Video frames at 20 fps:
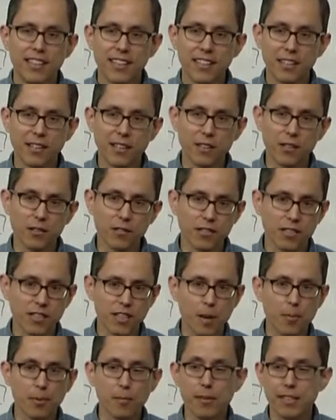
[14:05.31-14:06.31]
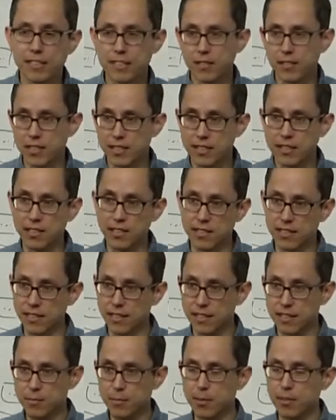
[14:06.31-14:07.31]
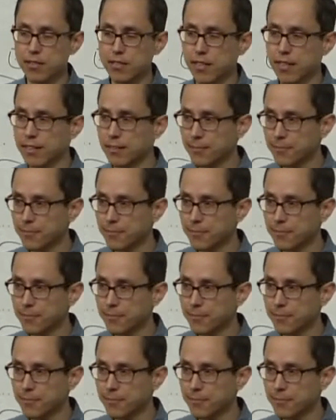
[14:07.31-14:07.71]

you know, complementary skill sets per se.